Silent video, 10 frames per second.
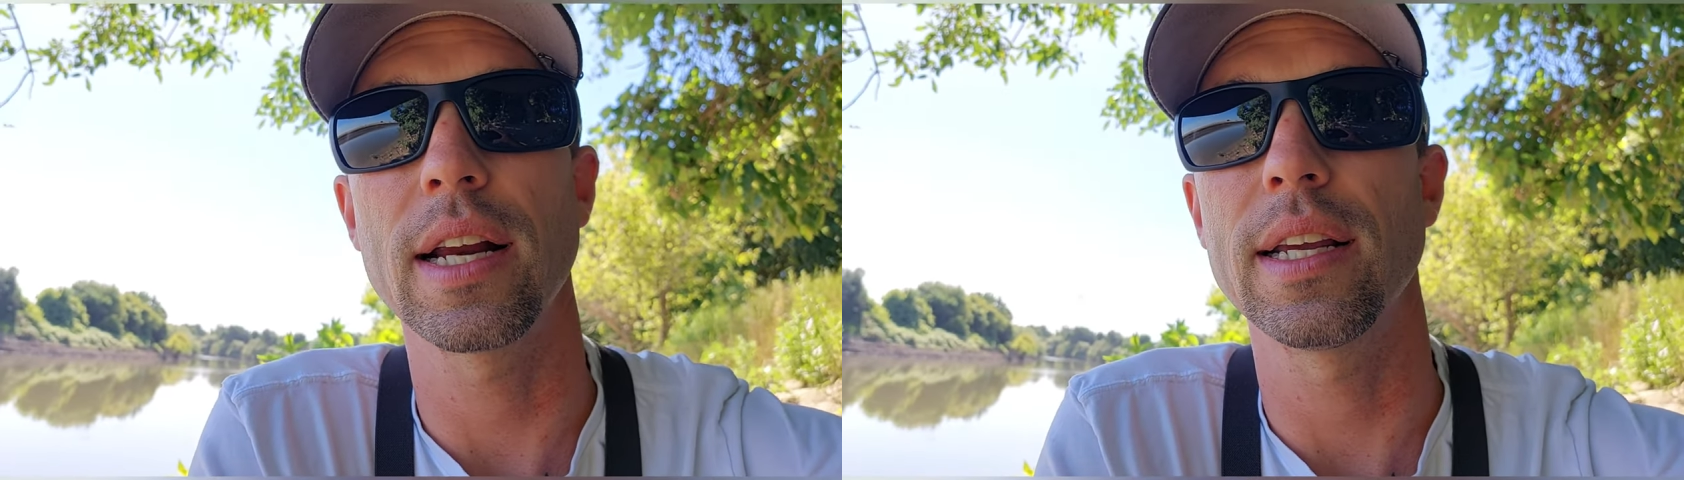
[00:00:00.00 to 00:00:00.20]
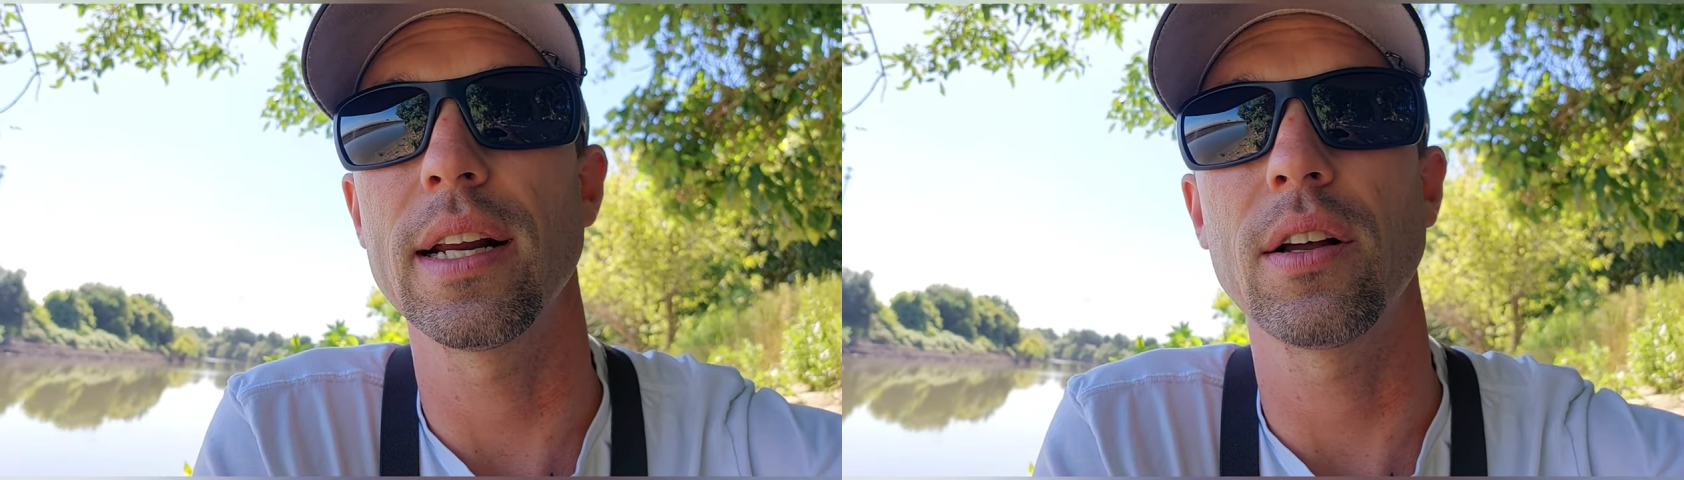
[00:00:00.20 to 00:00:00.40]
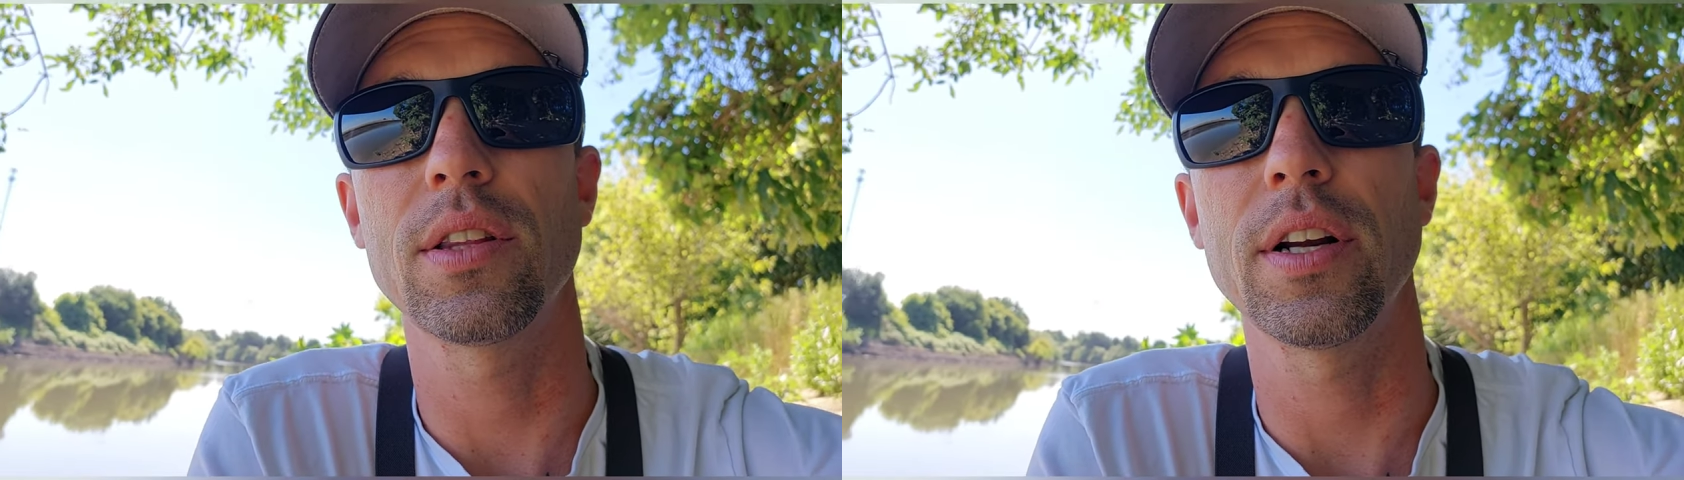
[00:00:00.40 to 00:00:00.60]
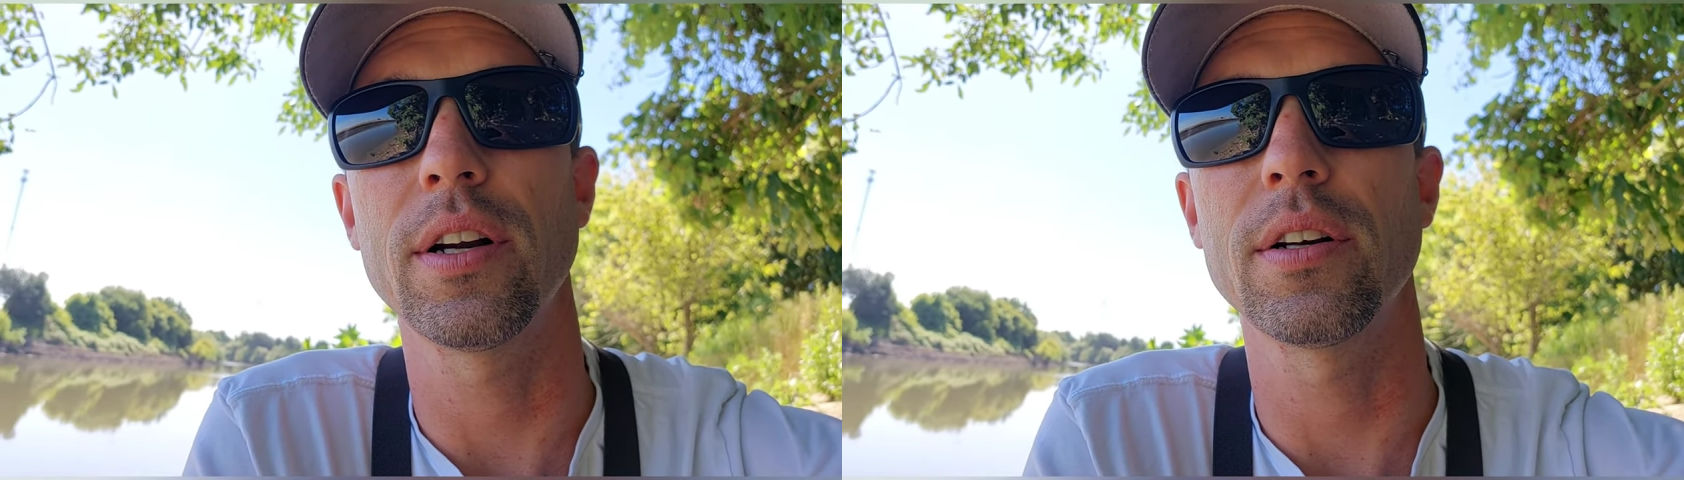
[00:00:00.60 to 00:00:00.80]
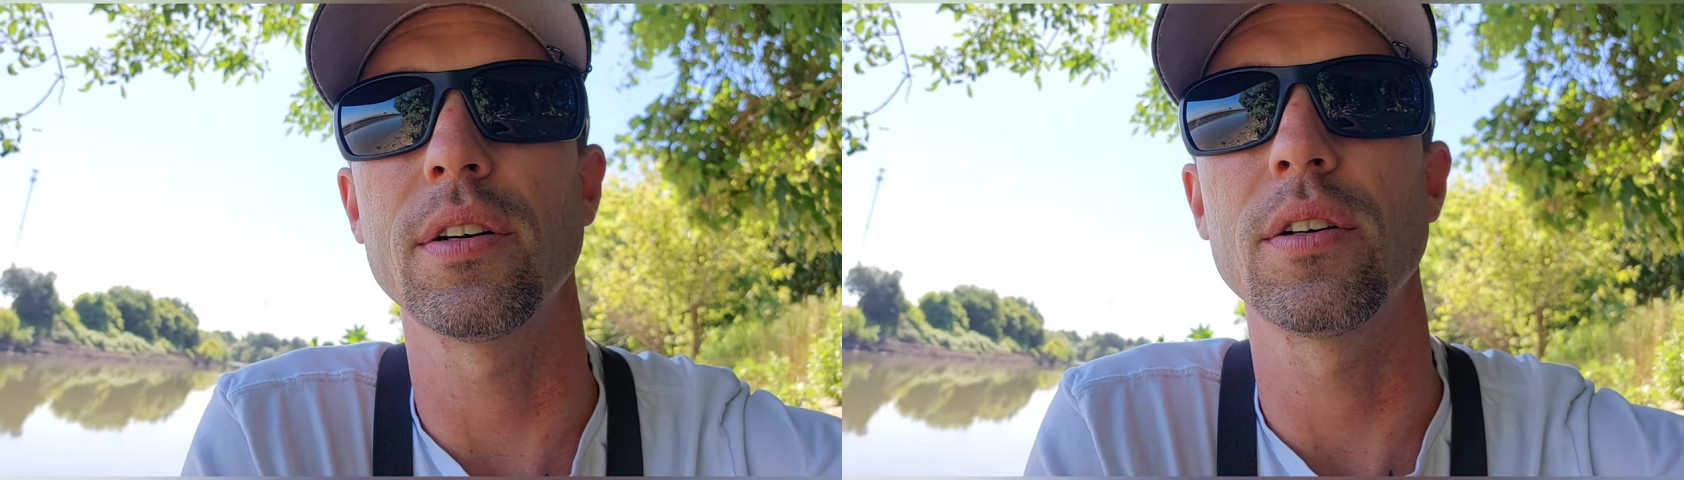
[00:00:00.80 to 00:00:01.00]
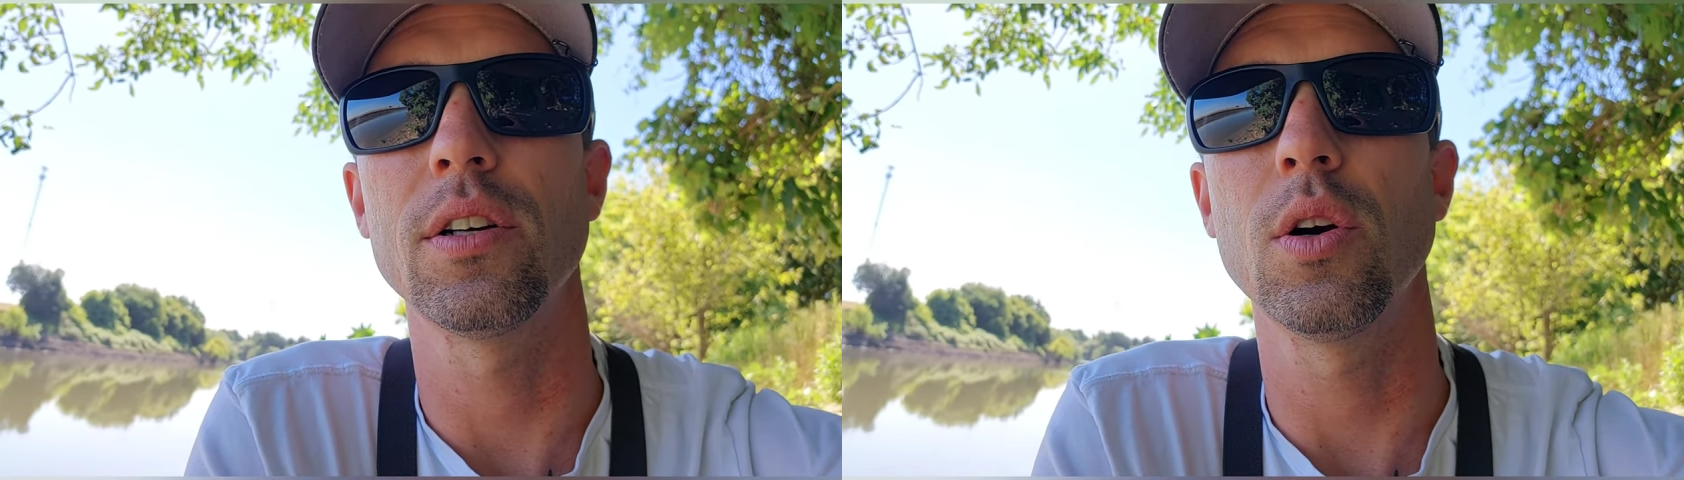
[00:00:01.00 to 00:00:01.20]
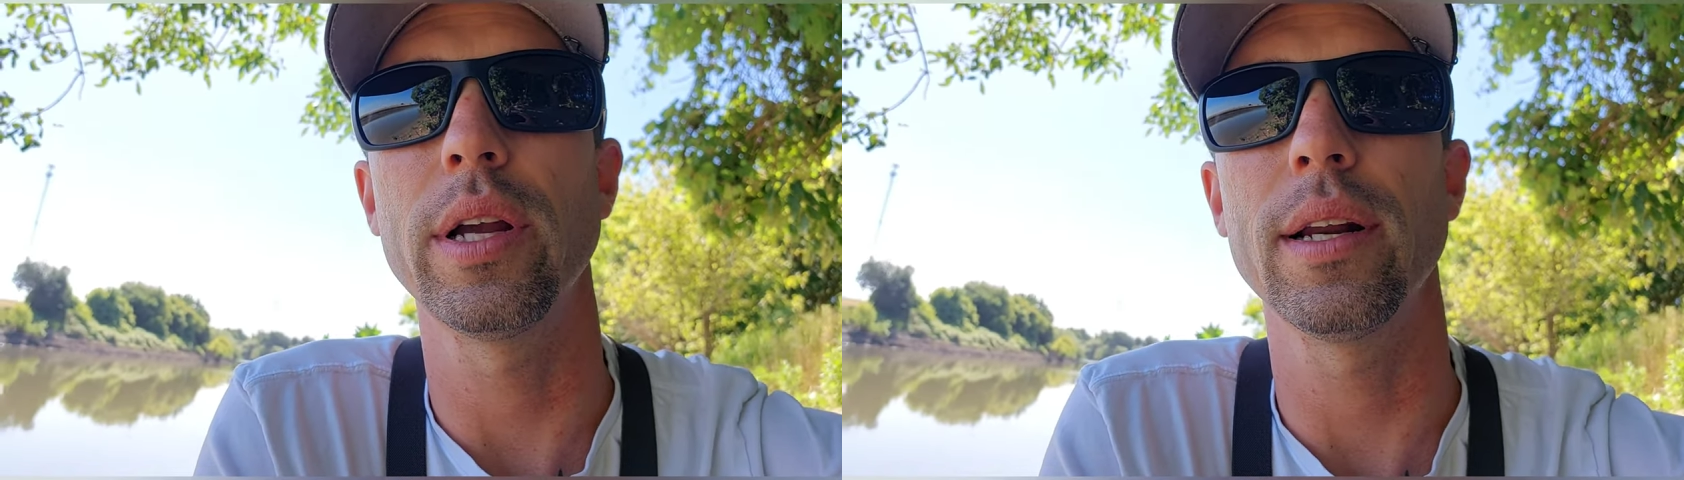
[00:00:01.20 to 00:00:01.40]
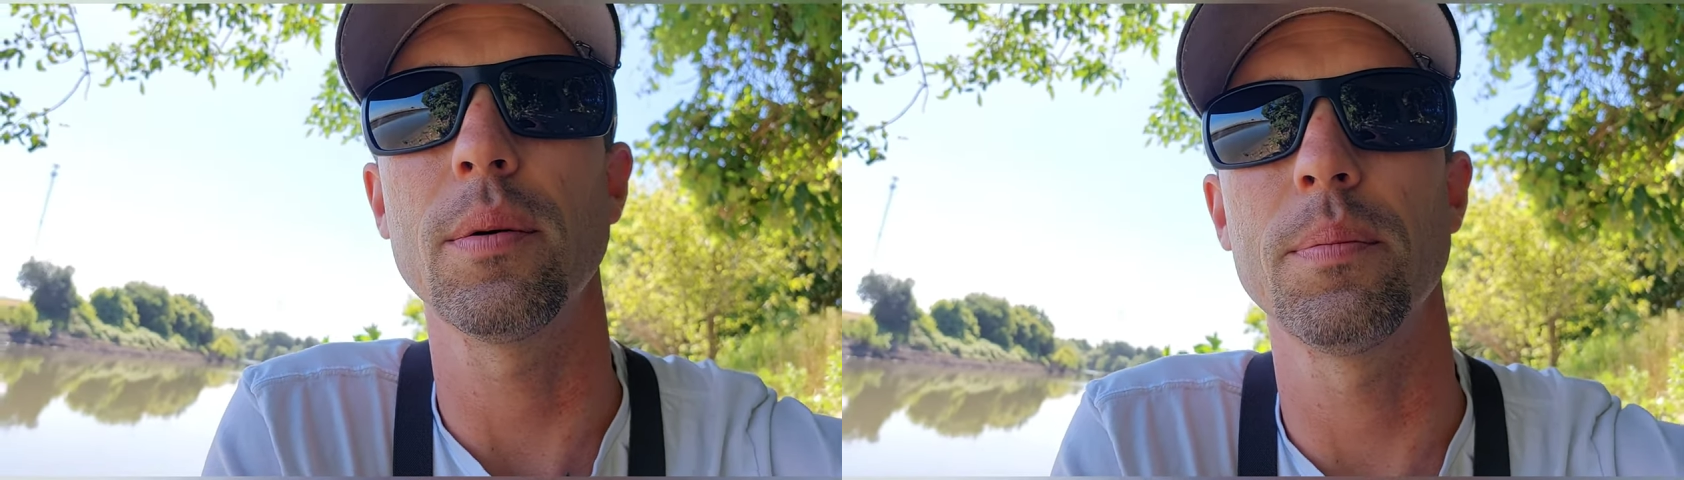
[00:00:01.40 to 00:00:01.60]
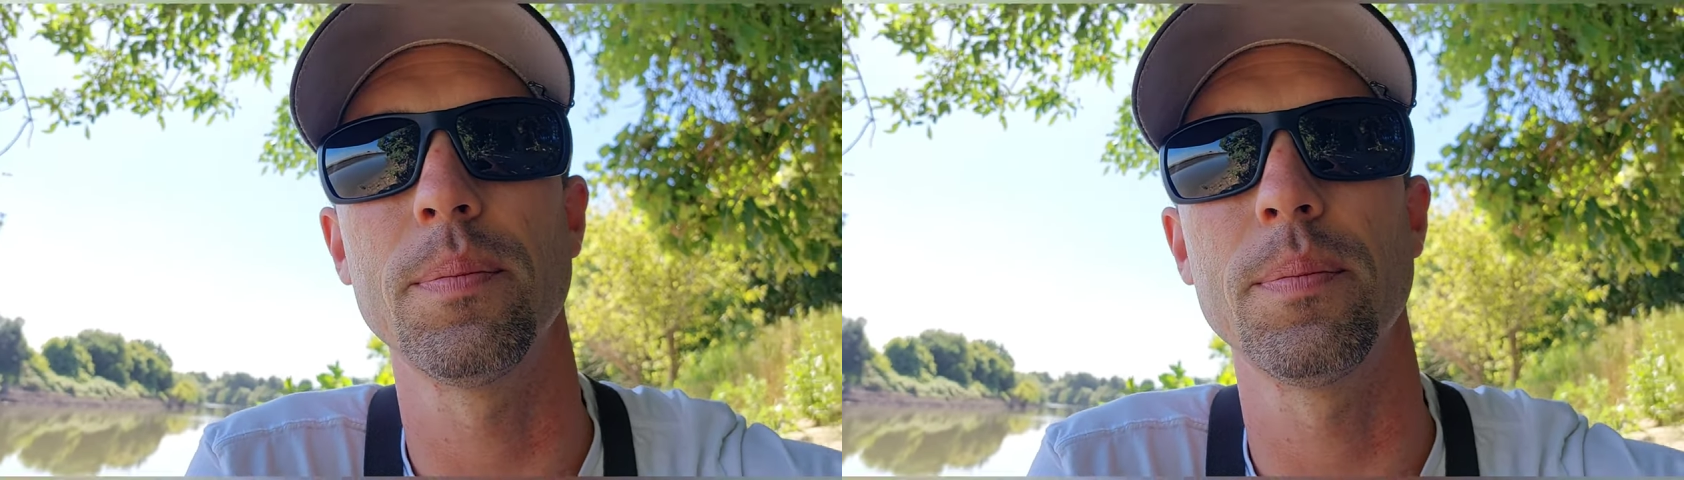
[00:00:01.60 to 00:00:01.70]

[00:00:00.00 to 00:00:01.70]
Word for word: get out there and go get them.